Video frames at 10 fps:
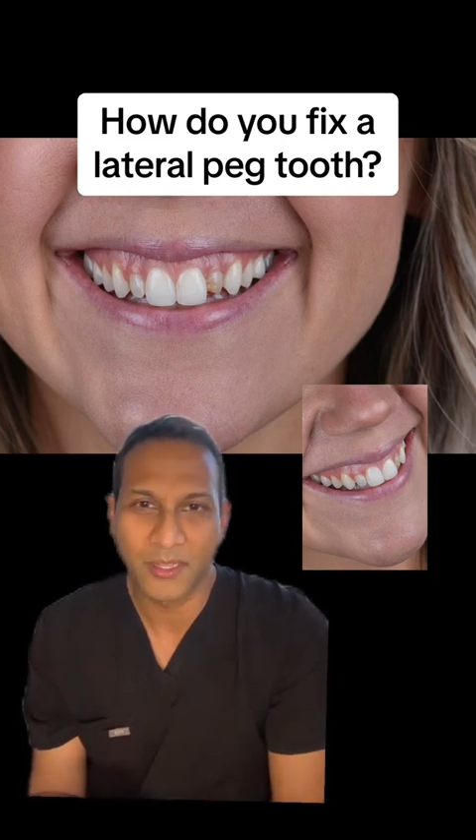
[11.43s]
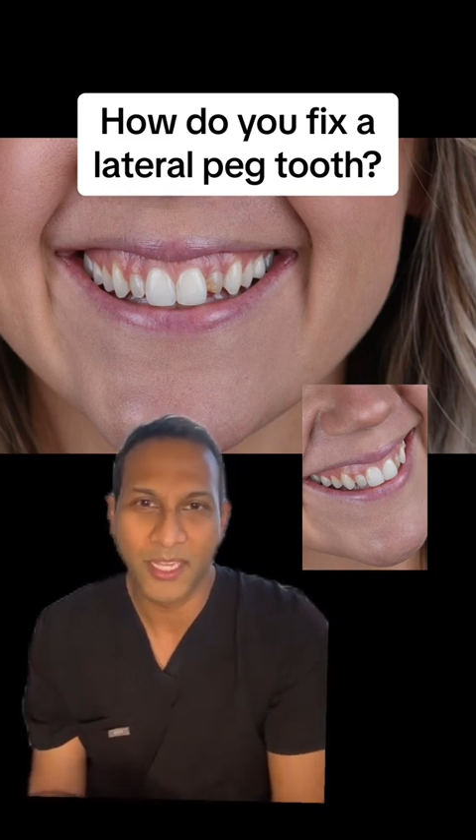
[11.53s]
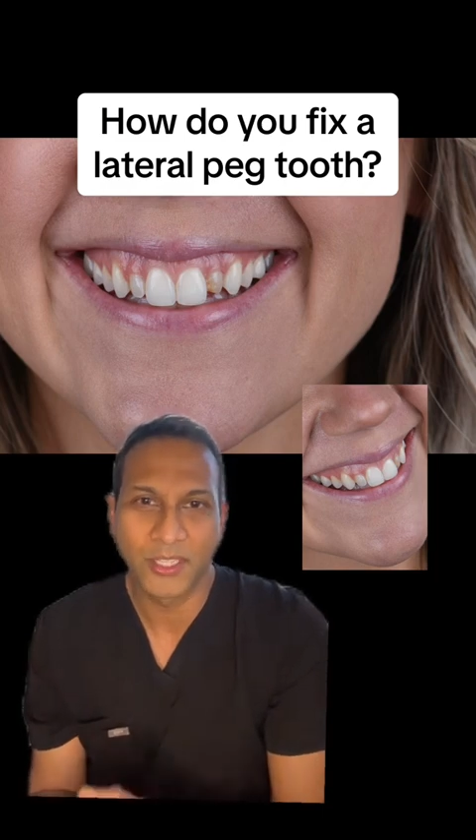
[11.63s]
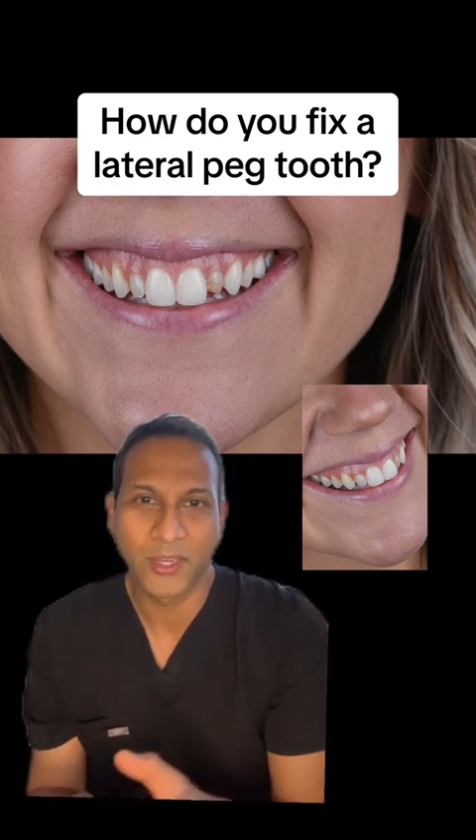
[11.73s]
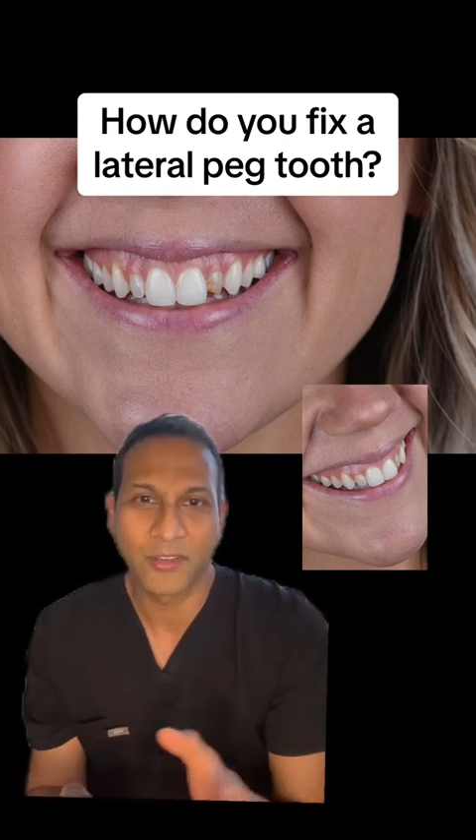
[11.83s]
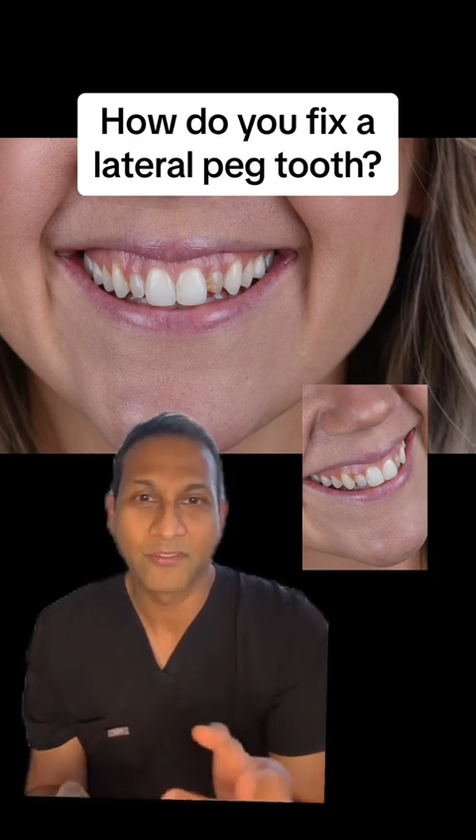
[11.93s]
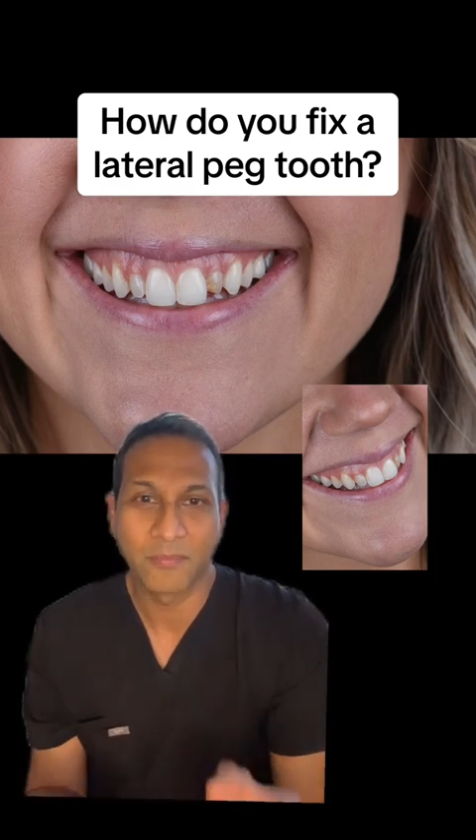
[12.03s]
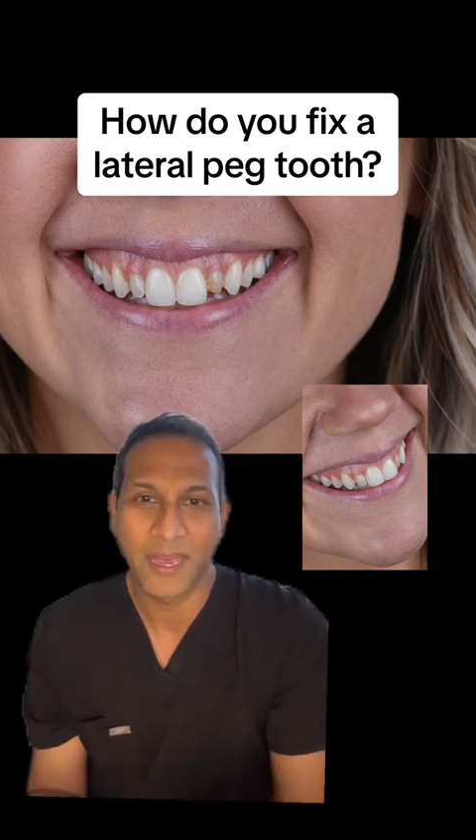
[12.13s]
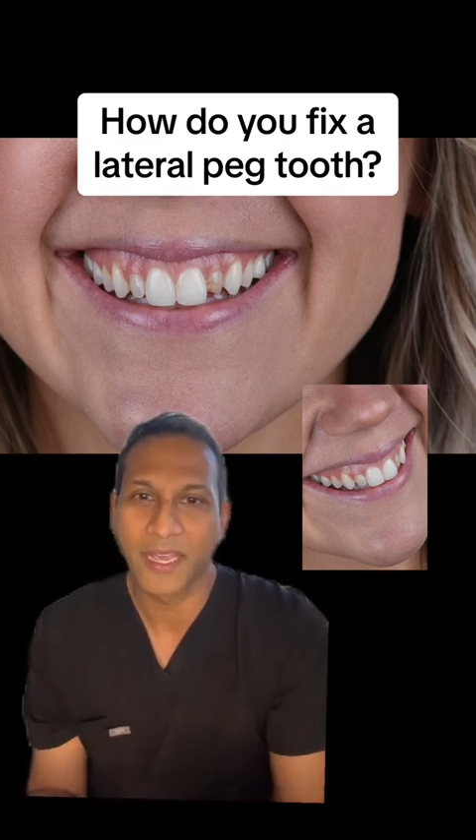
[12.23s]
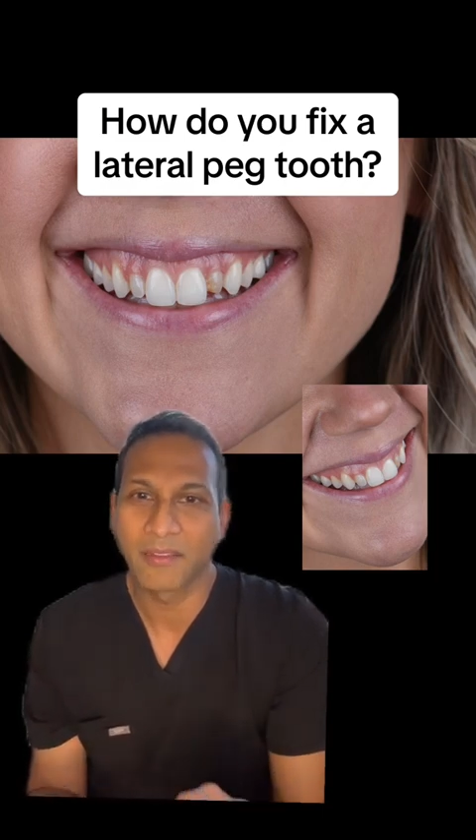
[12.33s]
and you have
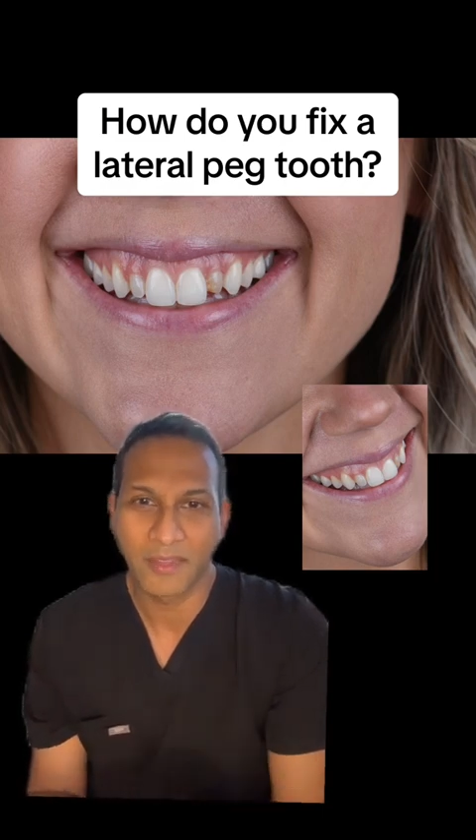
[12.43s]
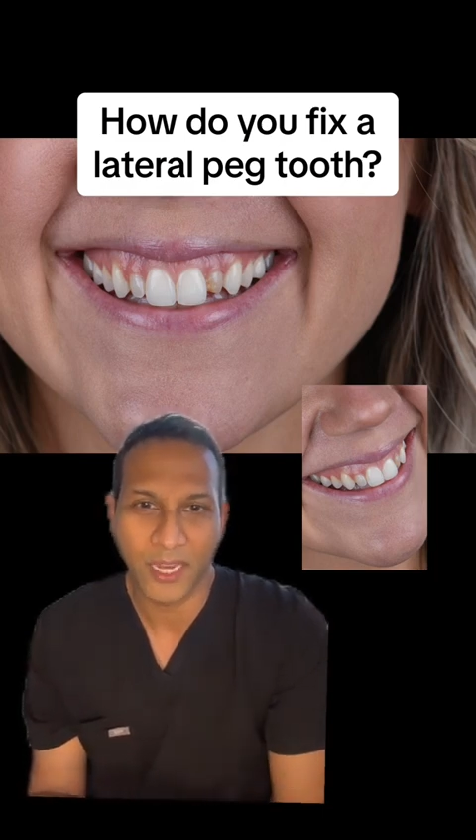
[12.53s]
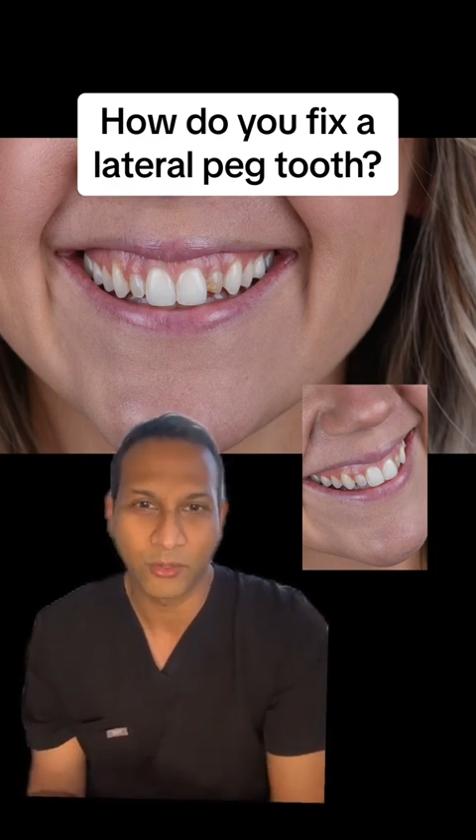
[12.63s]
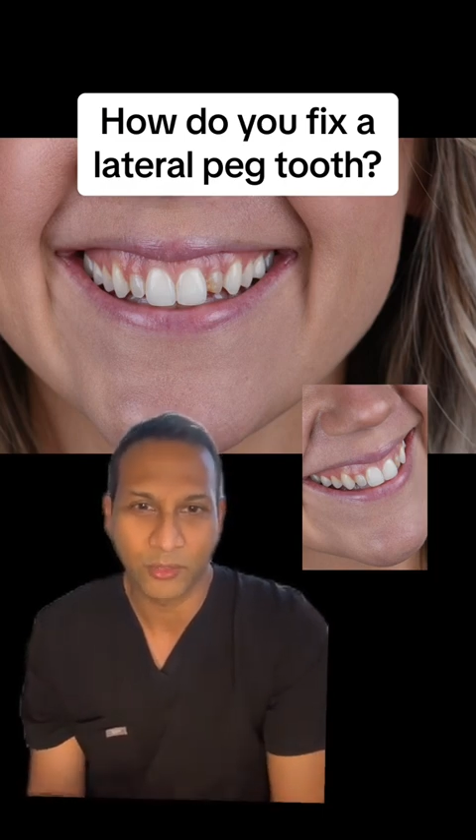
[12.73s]
peg lateral